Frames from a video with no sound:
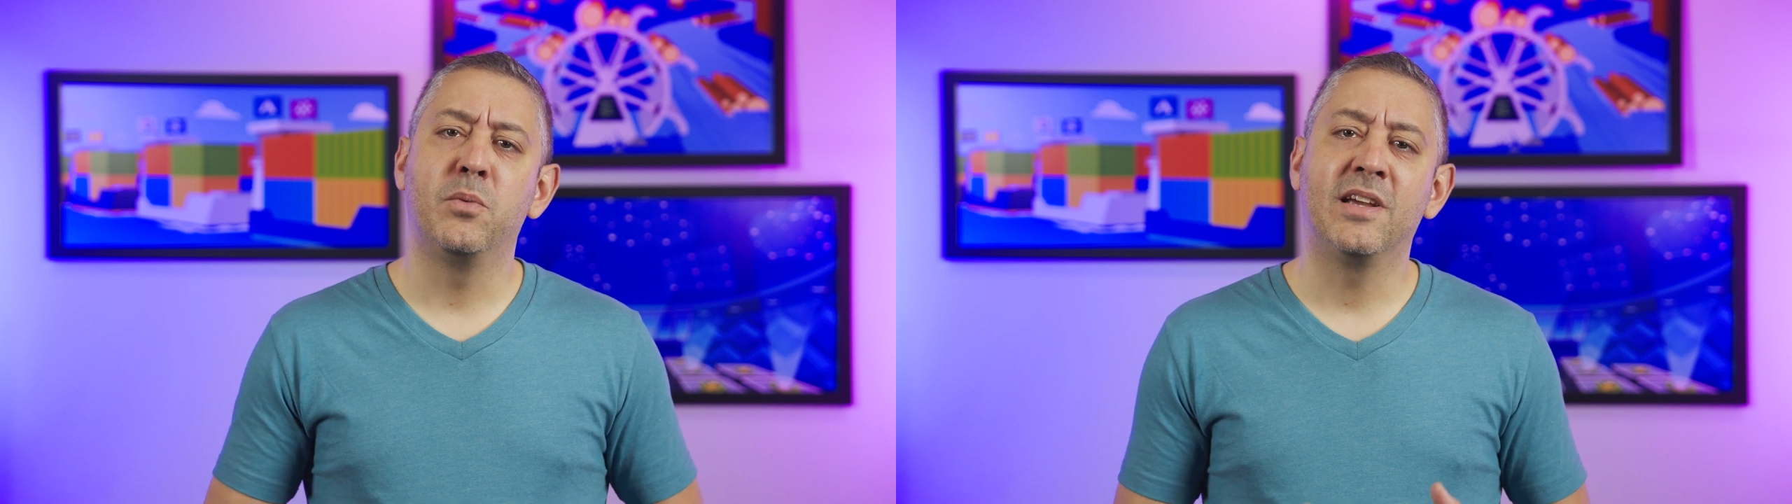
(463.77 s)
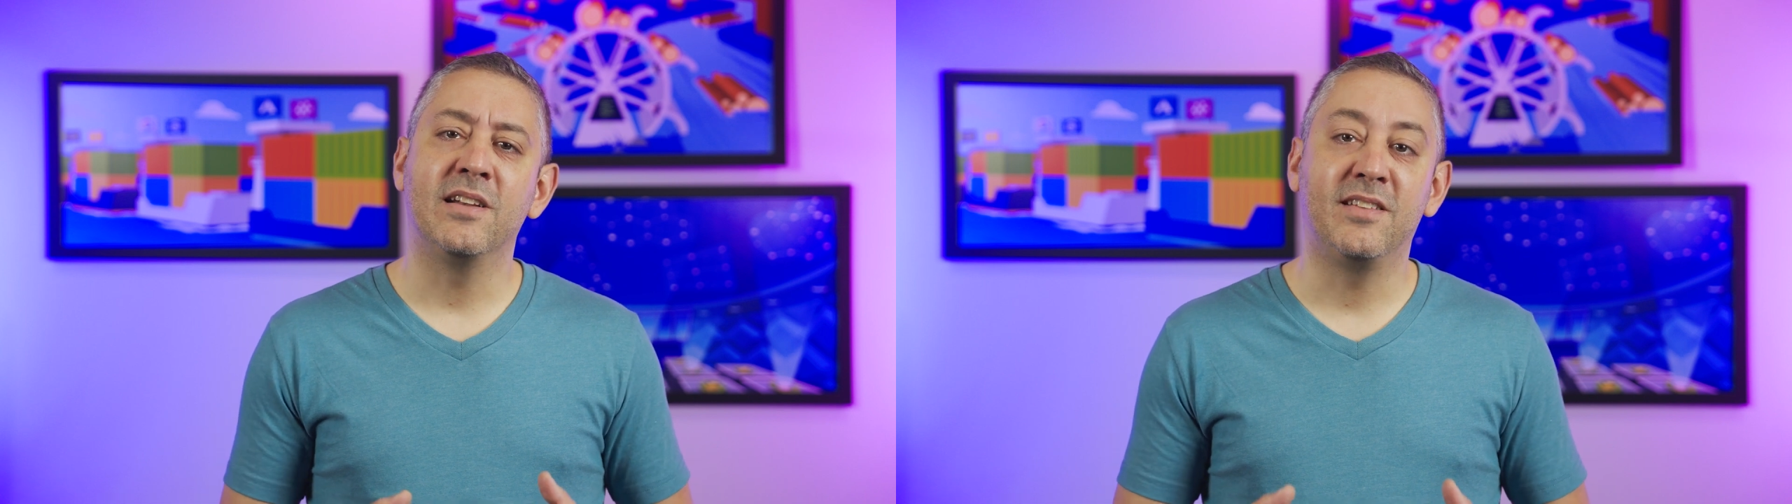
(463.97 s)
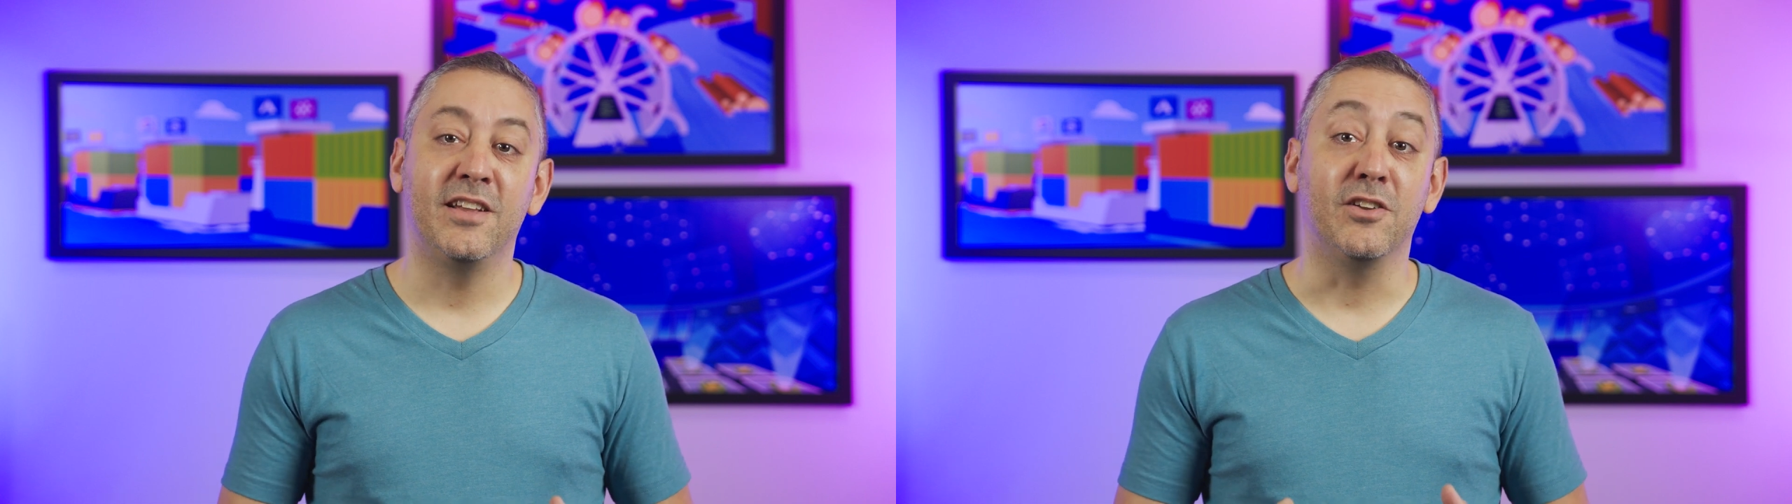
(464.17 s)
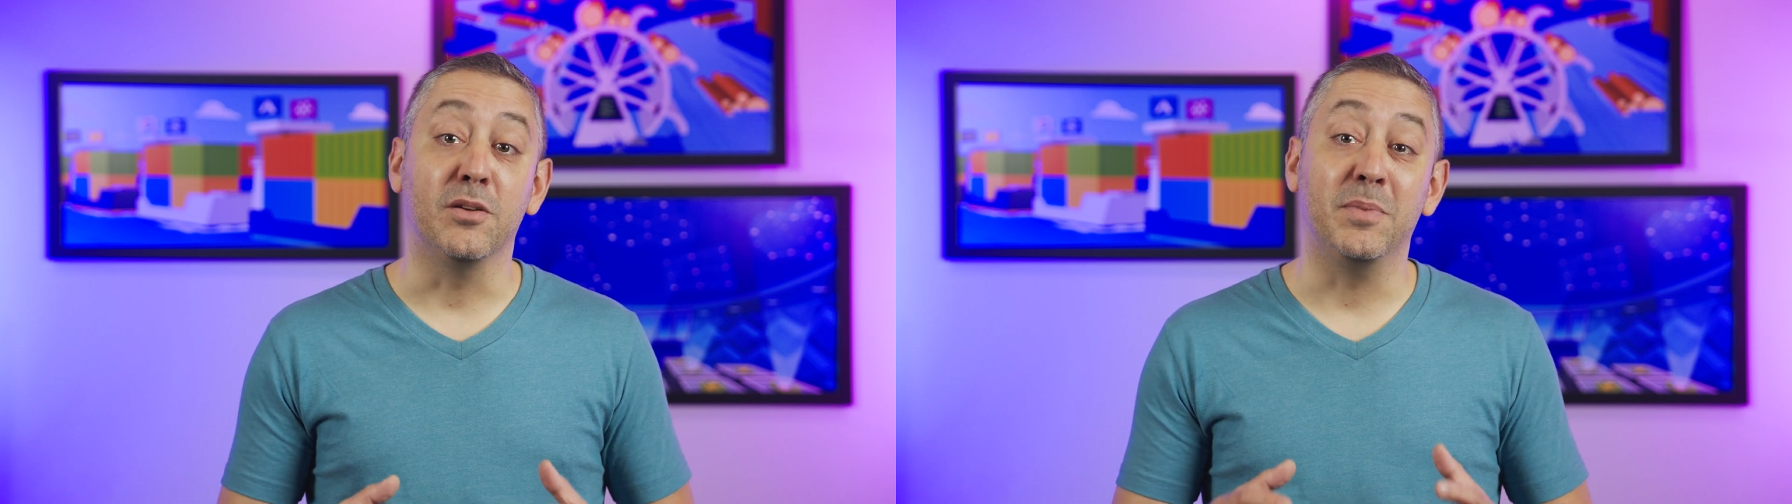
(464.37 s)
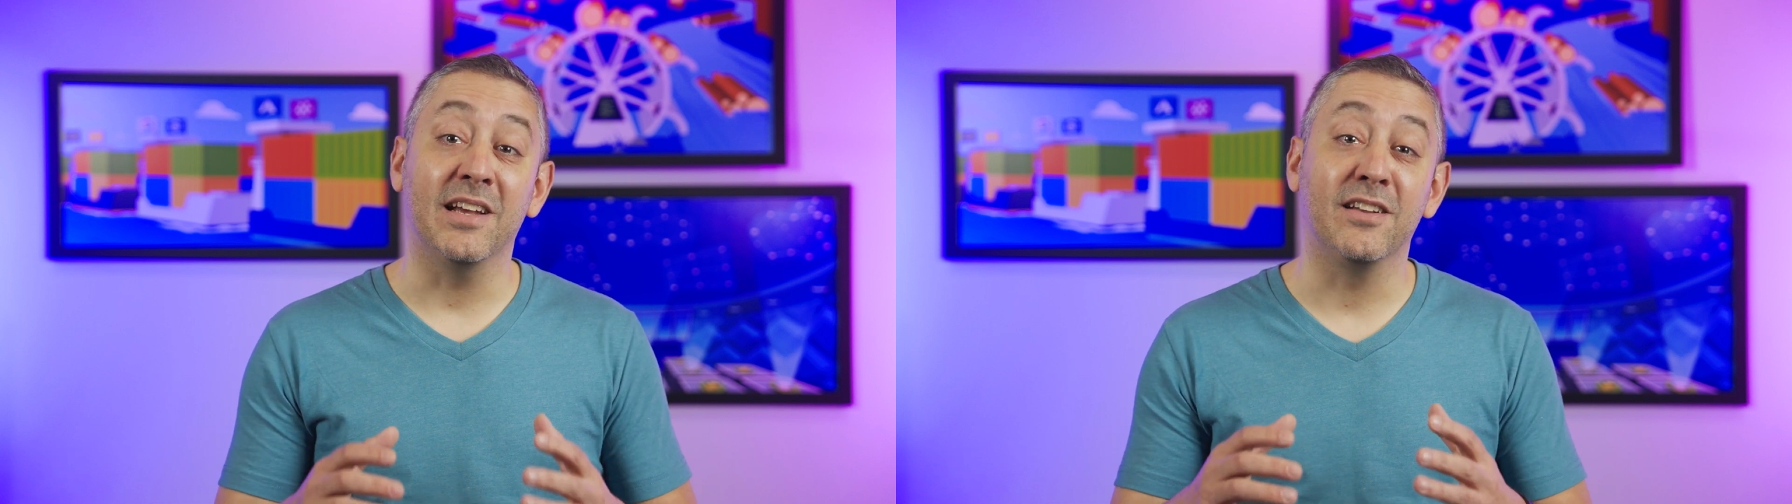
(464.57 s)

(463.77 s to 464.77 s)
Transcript: we continue to be